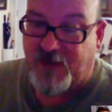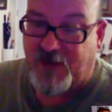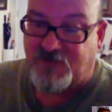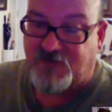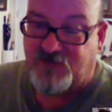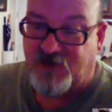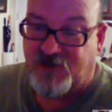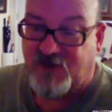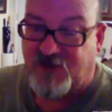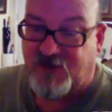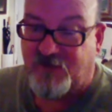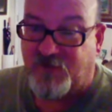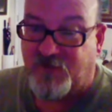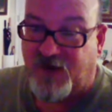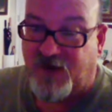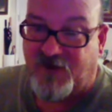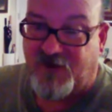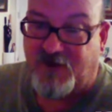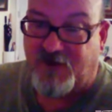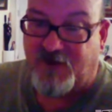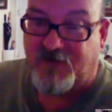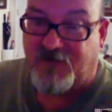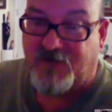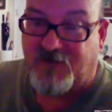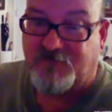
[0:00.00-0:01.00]
aging, but on
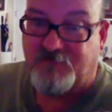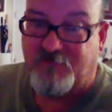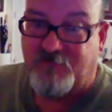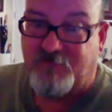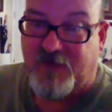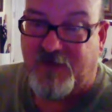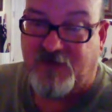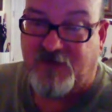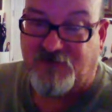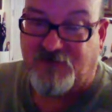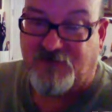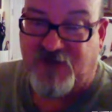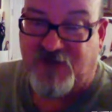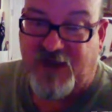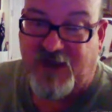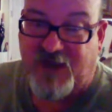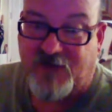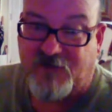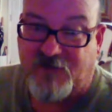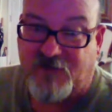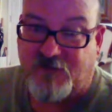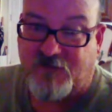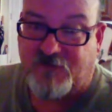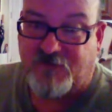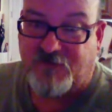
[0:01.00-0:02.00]
a bigger
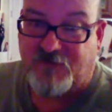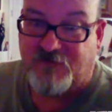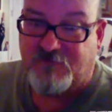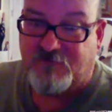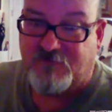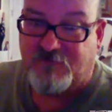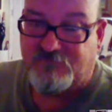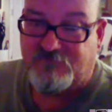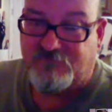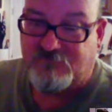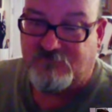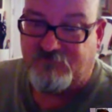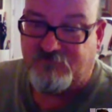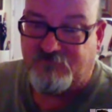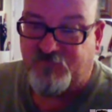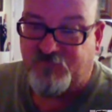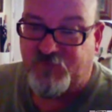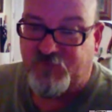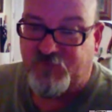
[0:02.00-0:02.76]
scale, and they're sure